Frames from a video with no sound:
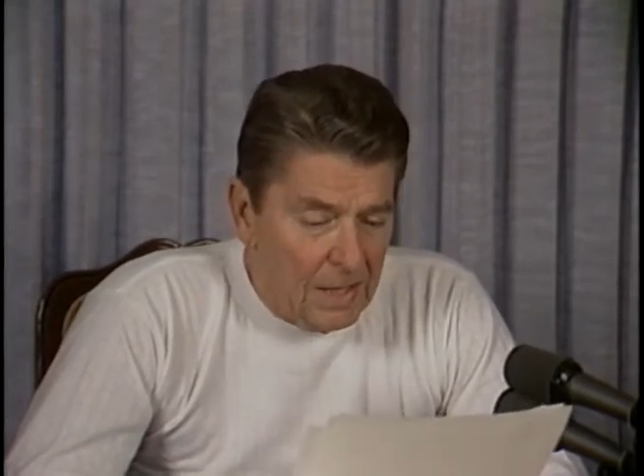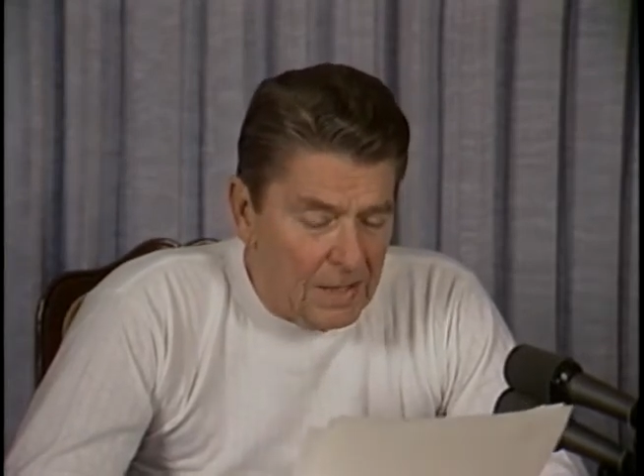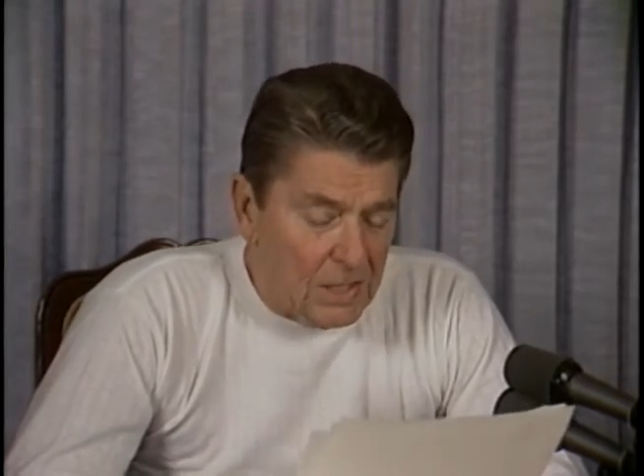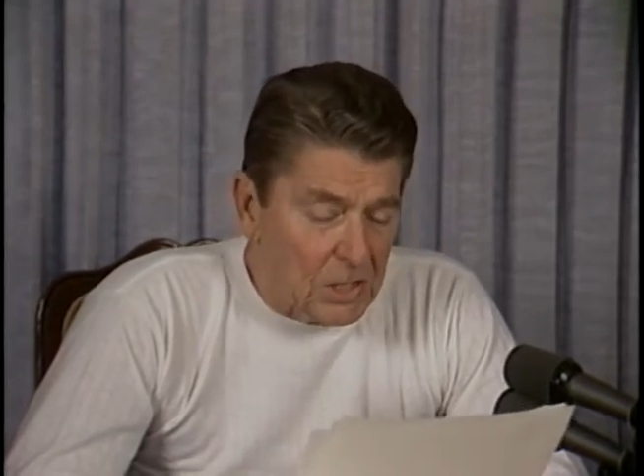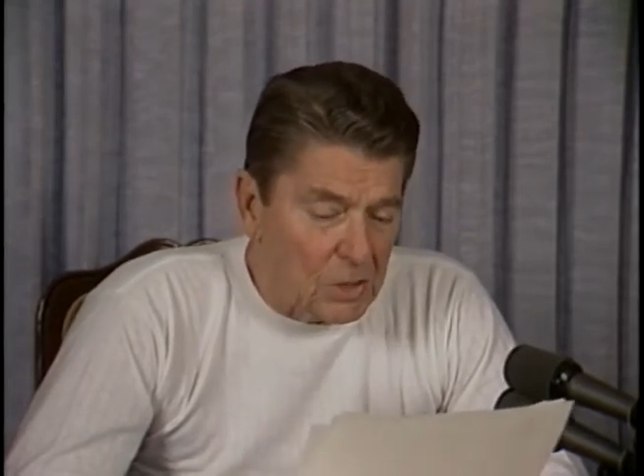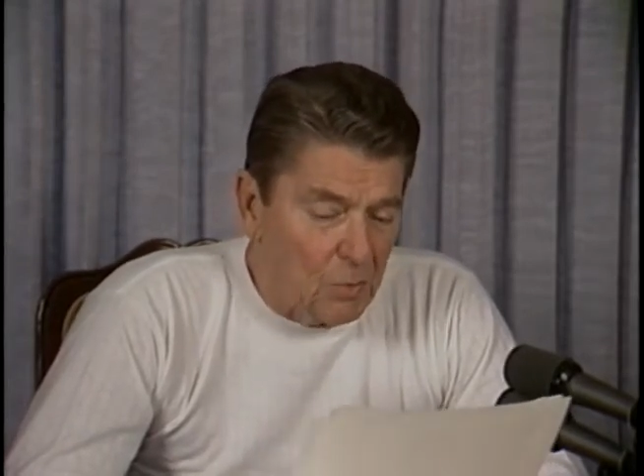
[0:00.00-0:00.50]

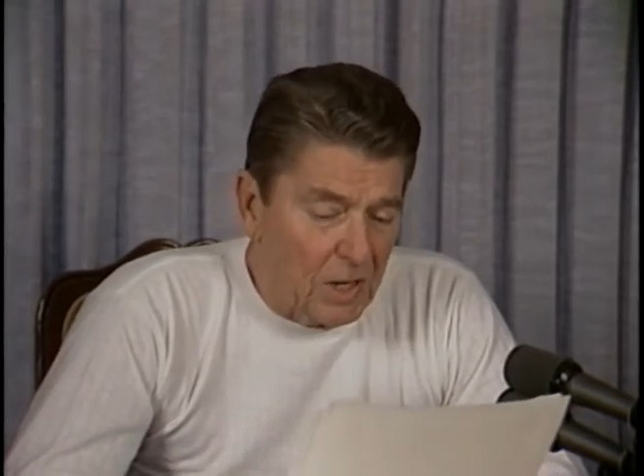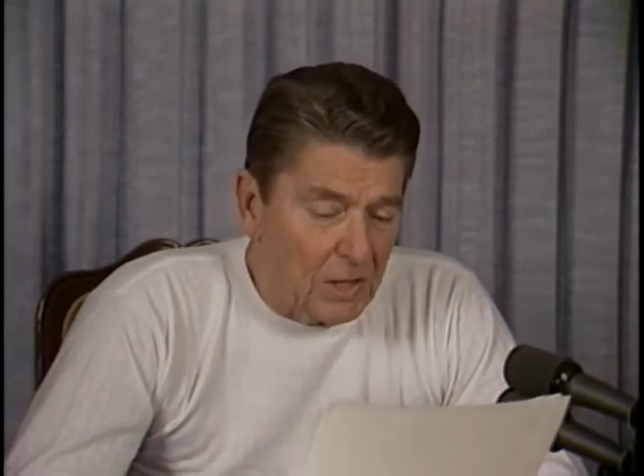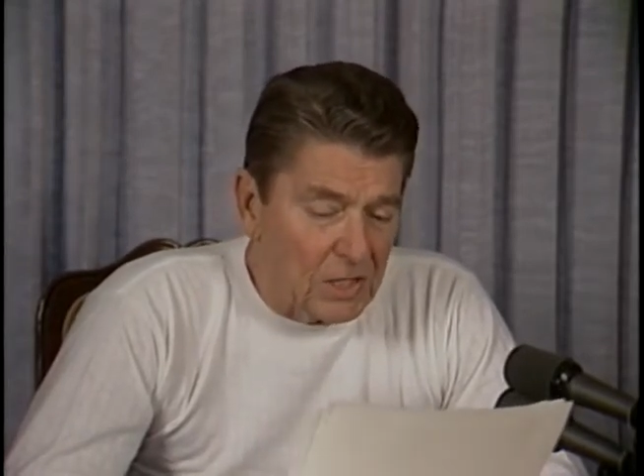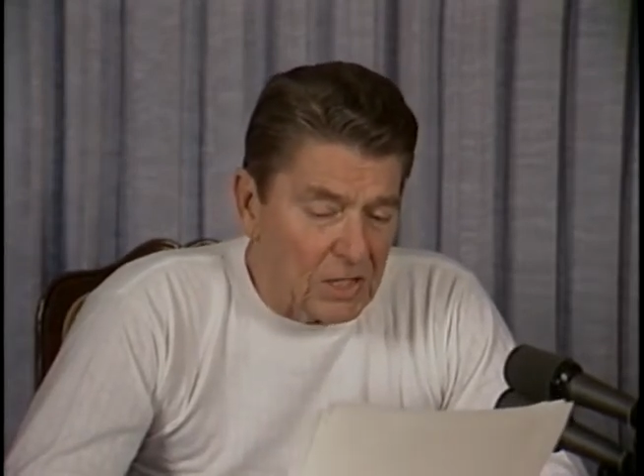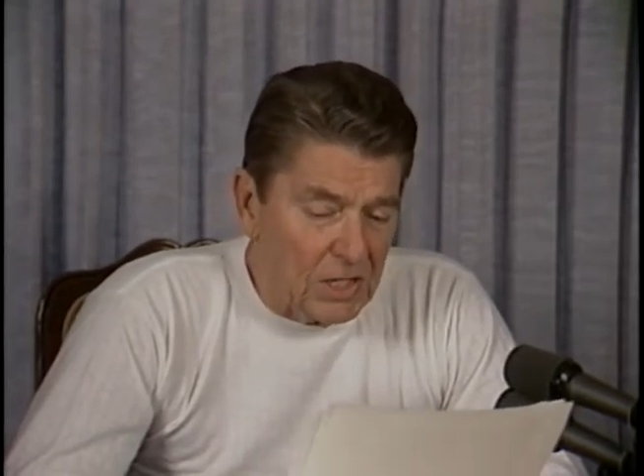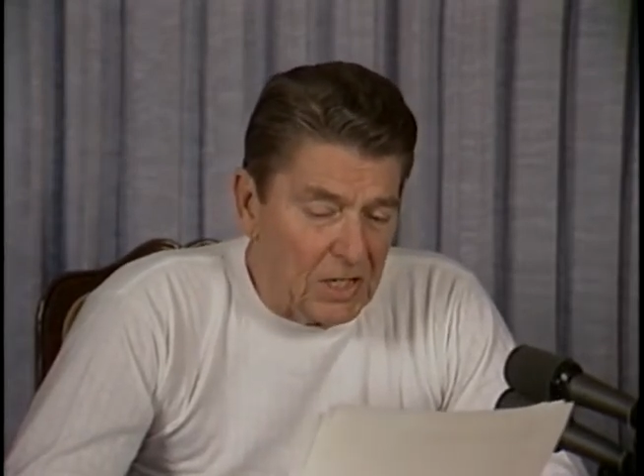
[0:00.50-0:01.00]
This is one of
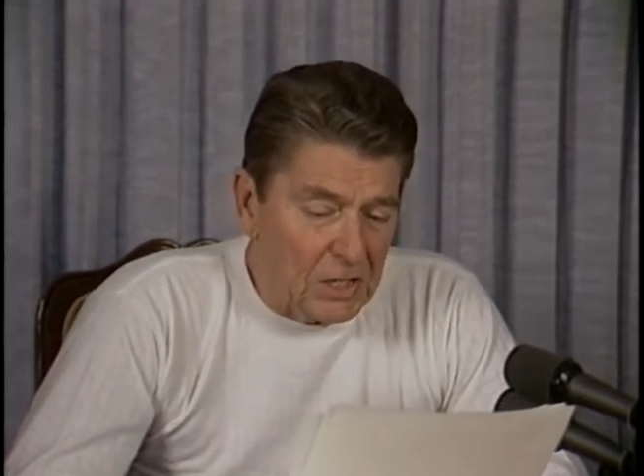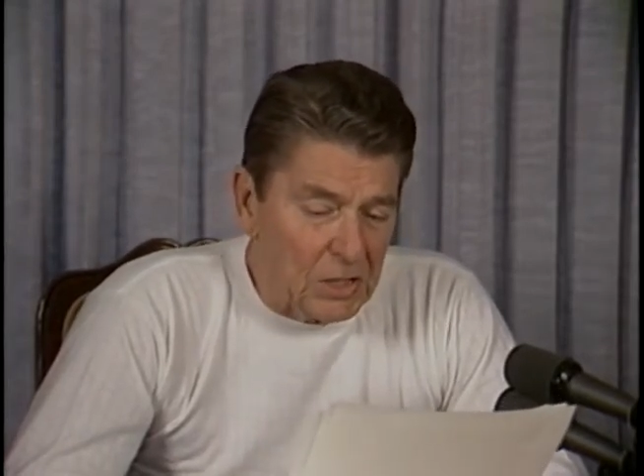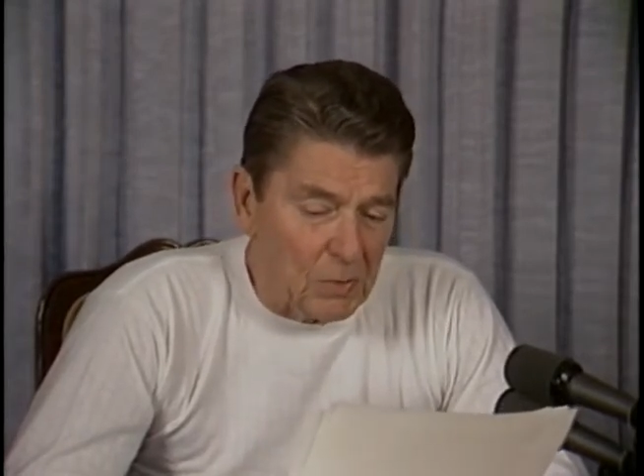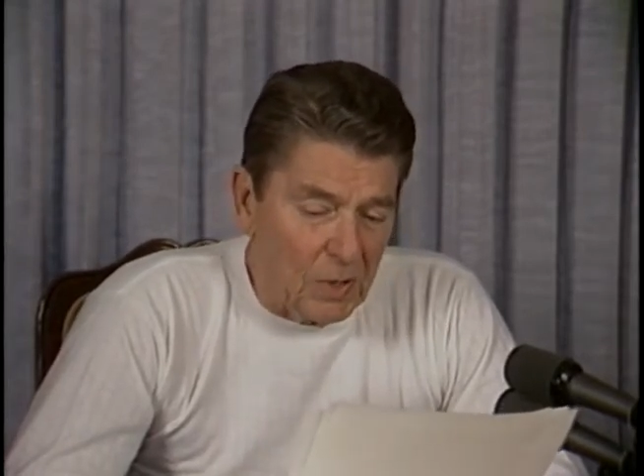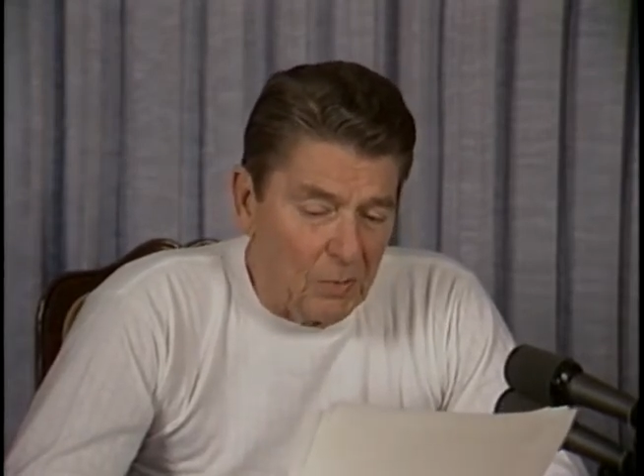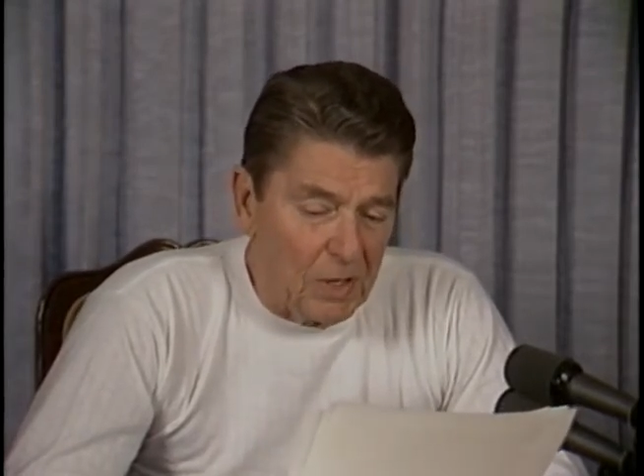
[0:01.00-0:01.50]
the seasons when